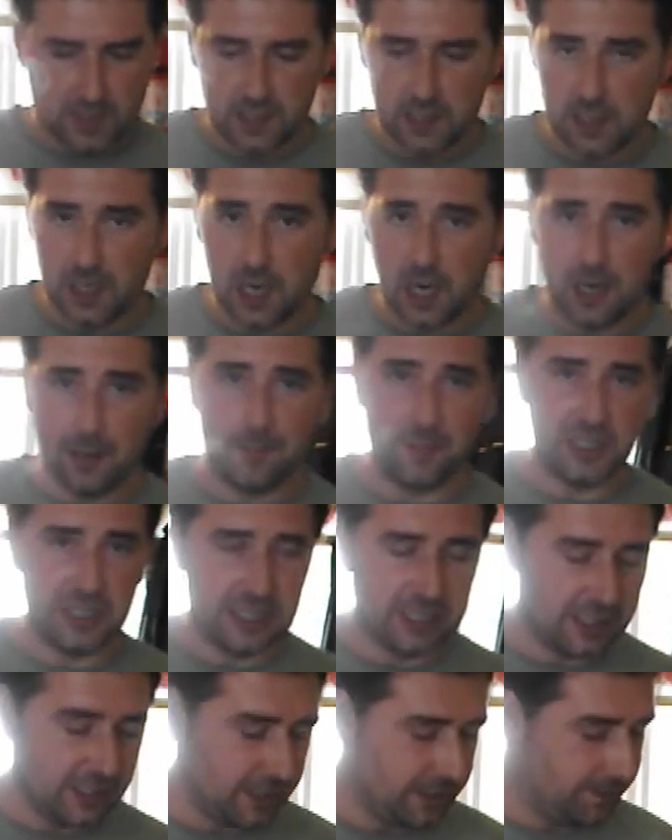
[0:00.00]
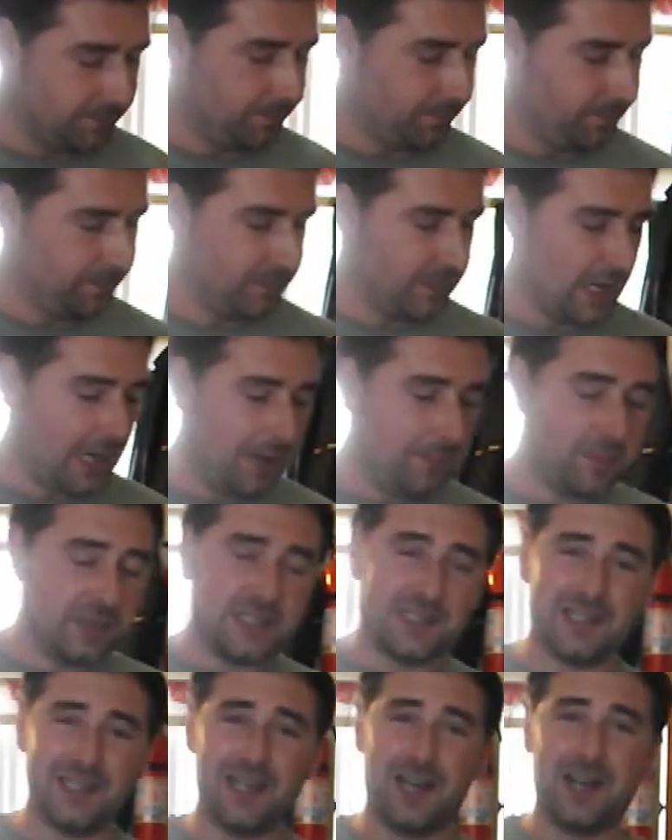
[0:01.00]
Yummy. And
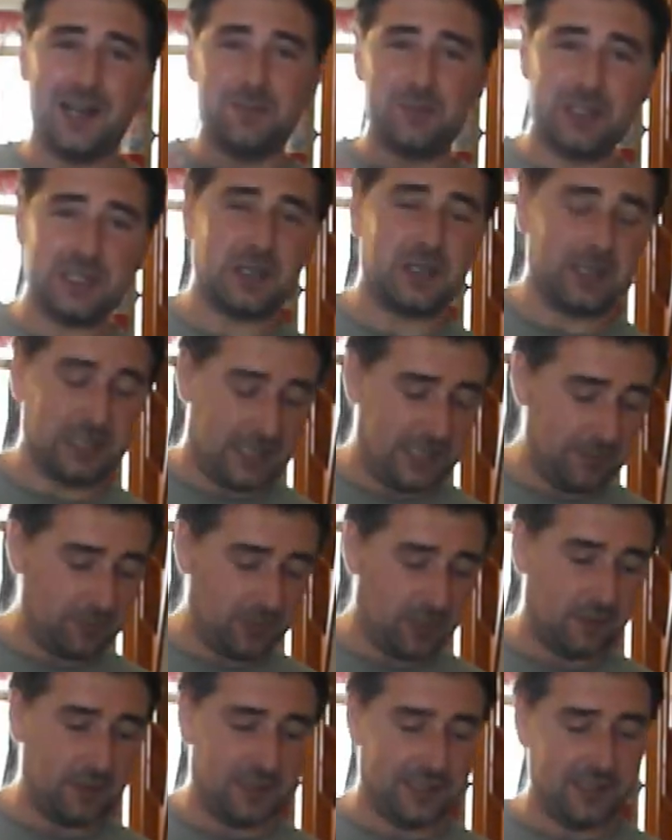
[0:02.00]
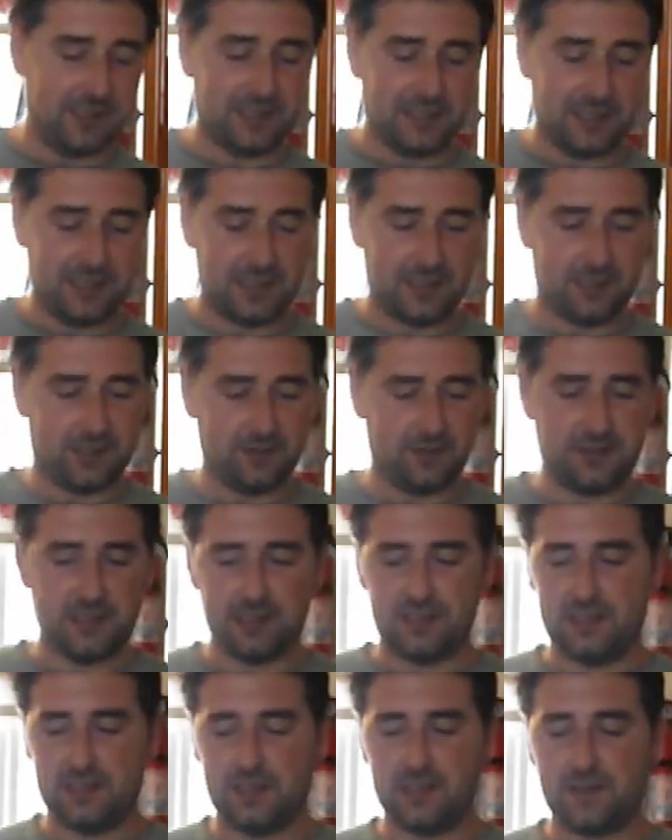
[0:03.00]
basically, I'm just going to keep doing this until
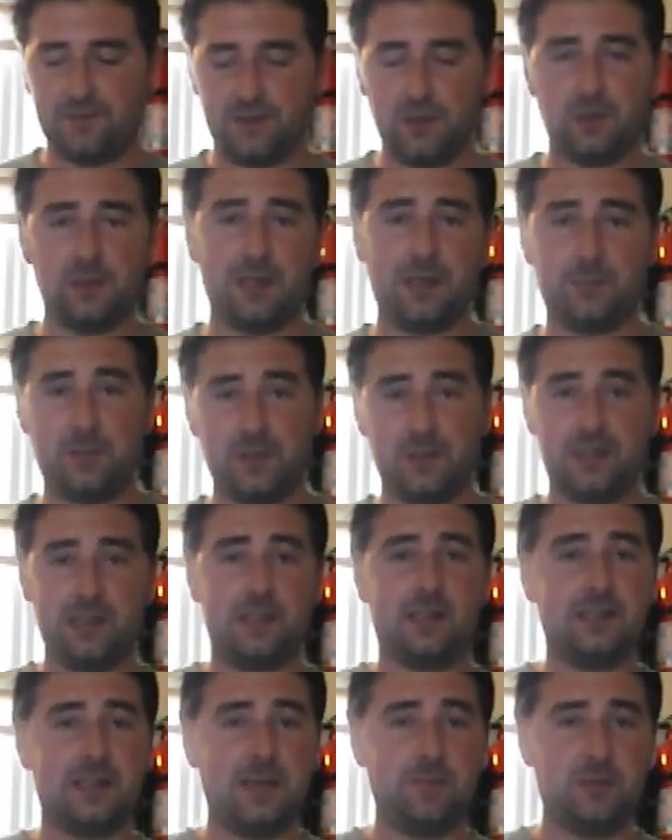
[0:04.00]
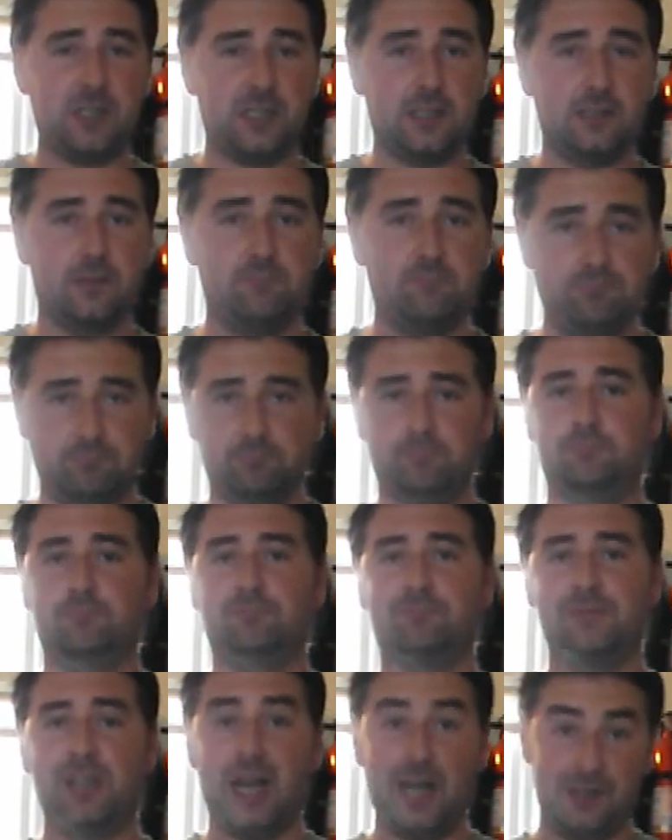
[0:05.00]
this is filled up and this is empty.
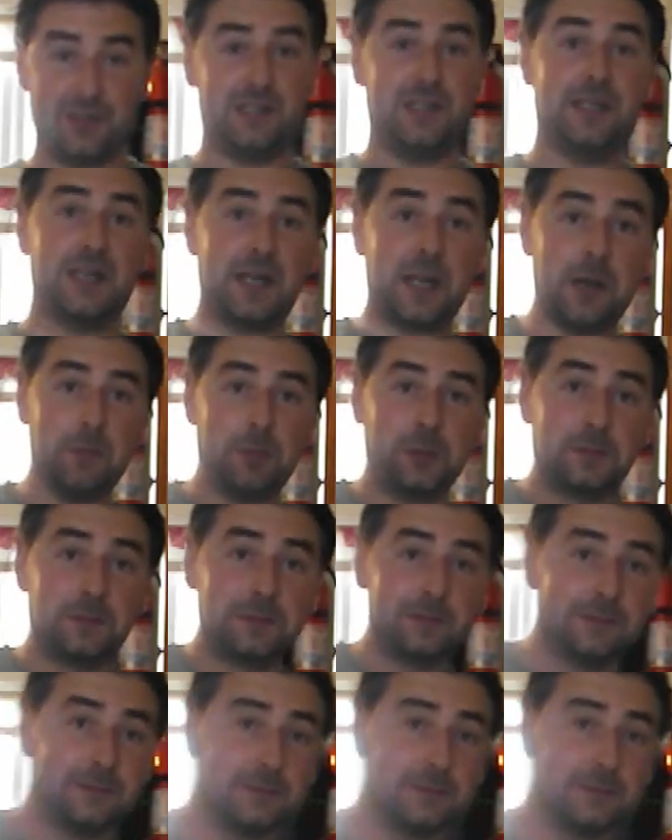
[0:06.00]
I'll see you in a couple.